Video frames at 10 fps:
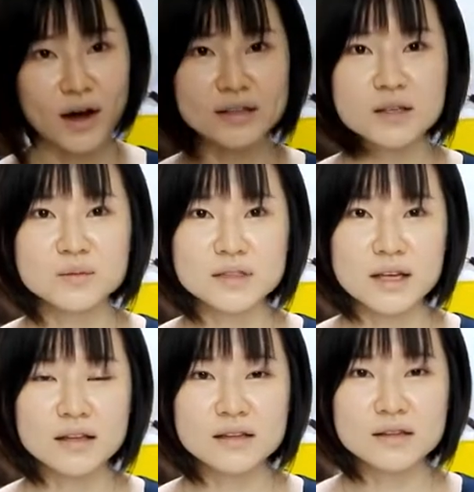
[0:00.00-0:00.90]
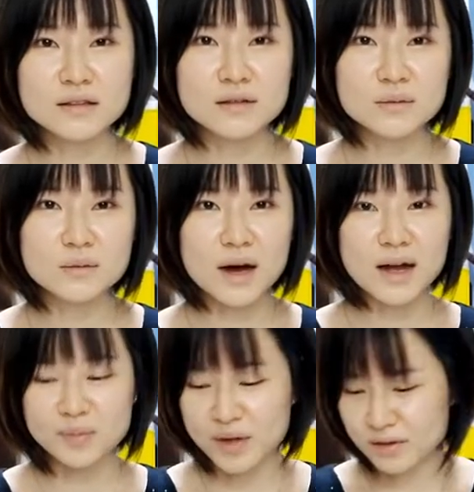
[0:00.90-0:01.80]
items than what
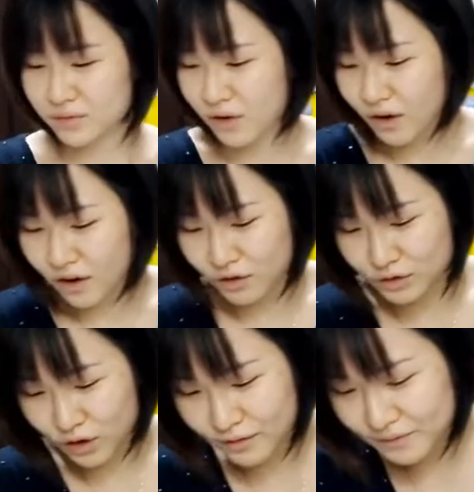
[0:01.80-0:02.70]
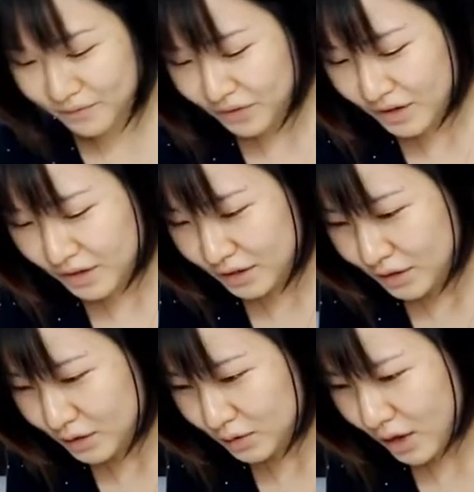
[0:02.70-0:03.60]
I paid for or not.
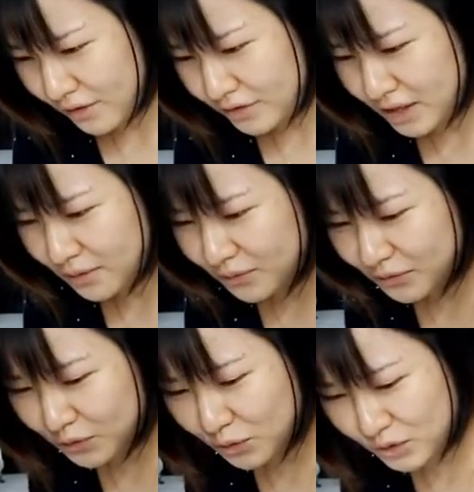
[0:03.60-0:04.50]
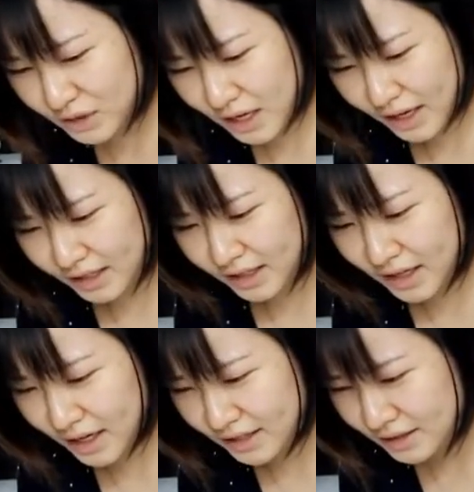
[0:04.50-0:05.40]
So I have some fruits. I
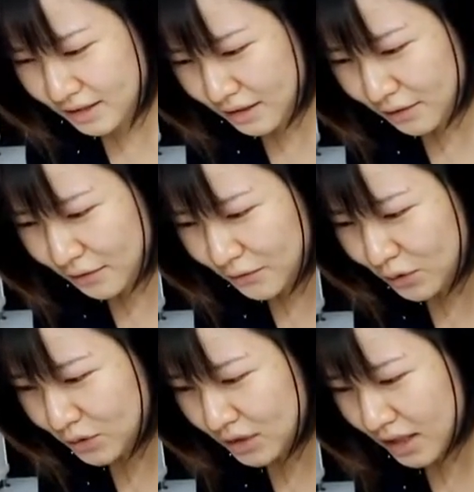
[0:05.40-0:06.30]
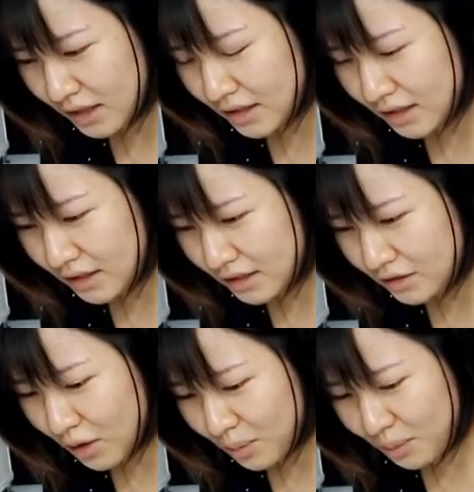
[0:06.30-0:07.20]
guess the fruits and the
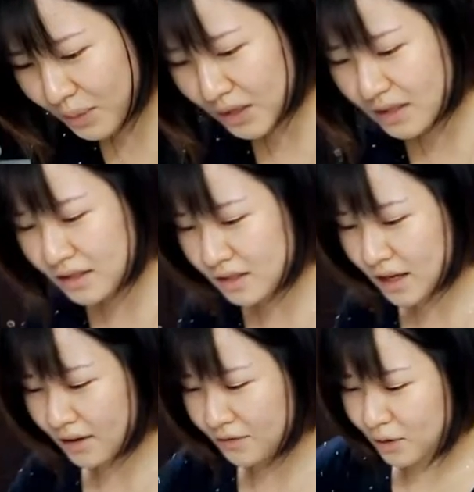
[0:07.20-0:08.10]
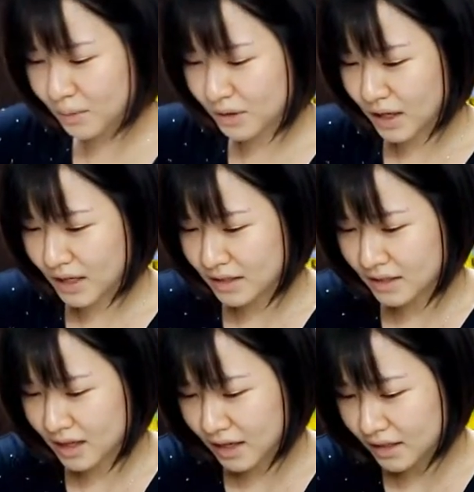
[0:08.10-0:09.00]
toppings are from the
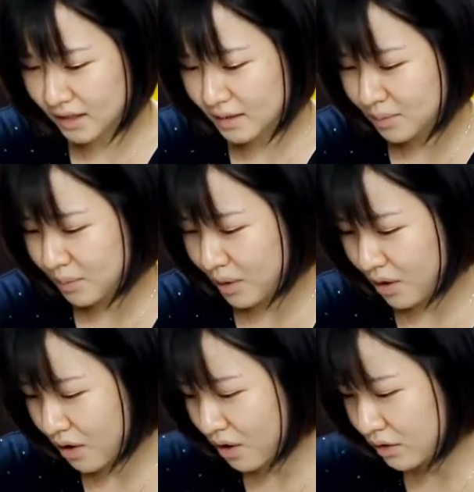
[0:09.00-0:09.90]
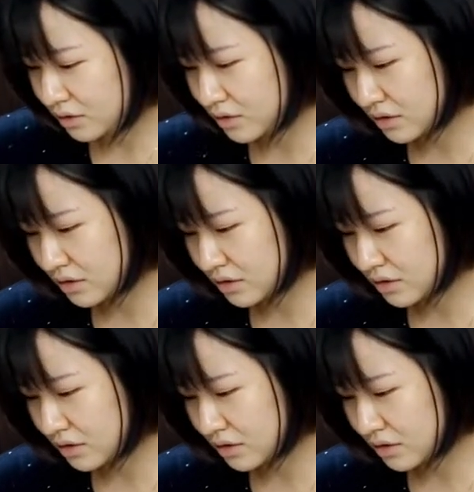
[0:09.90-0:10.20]
acai box.